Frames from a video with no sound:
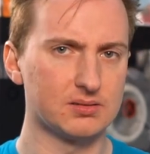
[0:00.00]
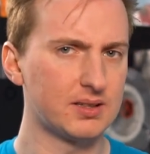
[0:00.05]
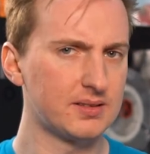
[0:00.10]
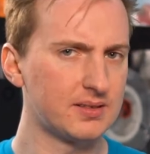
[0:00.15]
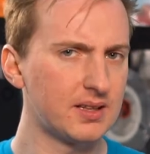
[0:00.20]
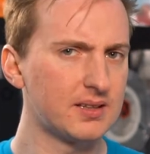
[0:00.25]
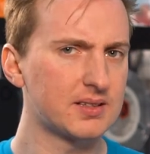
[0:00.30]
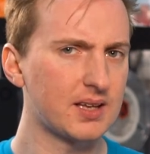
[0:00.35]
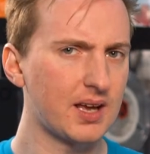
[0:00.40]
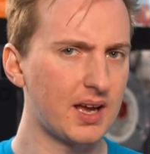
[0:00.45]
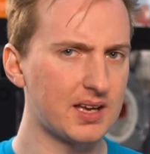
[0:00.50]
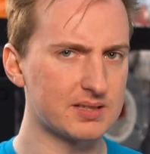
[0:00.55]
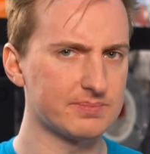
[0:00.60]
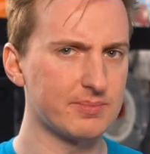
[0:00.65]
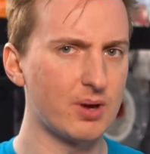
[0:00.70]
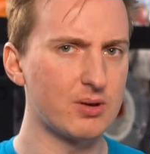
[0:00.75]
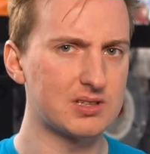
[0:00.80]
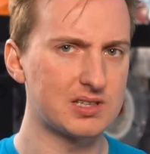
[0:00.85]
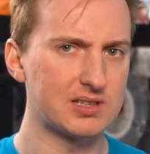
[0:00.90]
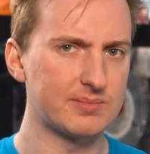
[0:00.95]
In this case,
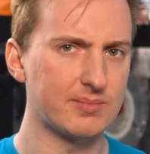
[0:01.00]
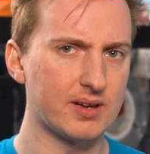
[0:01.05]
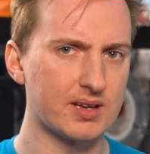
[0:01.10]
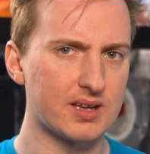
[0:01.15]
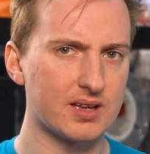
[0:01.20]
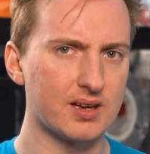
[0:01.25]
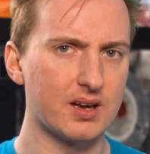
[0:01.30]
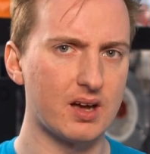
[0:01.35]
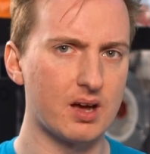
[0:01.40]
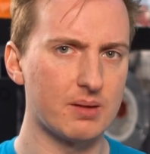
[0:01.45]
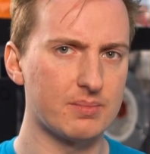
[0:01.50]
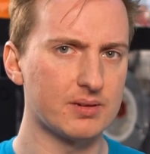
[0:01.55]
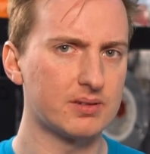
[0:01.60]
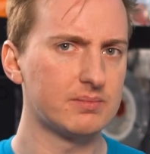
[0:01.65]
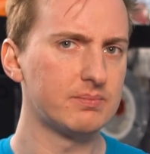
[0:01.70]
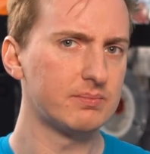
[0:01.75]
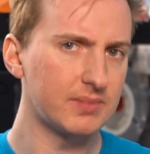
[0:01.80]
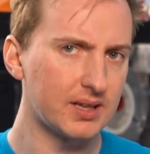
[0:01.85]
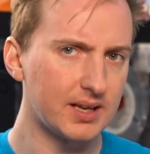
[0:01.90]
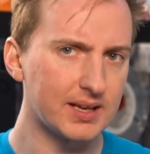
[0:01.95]
mostly my car,
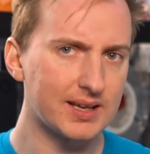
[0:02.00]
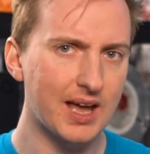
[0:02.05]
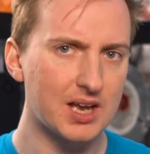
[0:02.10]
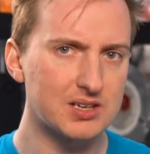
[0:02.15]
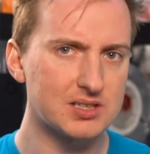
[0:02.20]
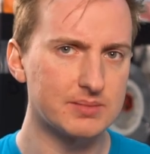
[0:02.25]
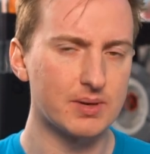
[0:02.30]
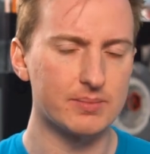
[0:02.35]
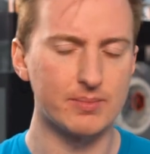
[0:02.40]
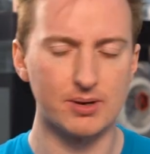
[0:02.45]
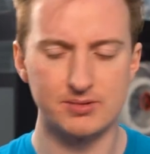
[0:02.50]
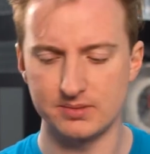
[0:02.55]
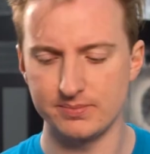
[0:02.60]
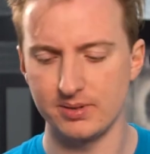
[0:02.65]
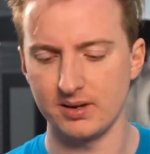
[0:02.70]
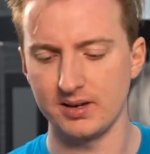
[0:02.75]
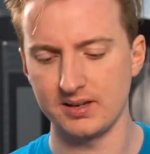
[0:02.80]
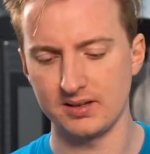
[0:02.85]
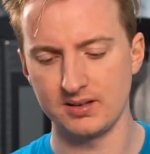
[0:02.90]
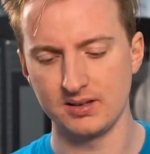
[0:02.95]
but occasionally my
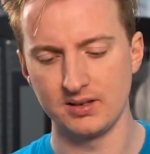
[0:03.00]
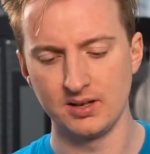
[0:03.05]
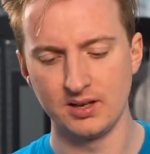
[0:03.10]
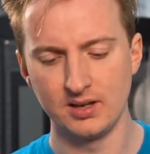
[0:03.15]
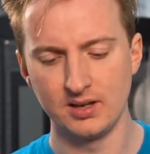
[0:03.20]
motorbike.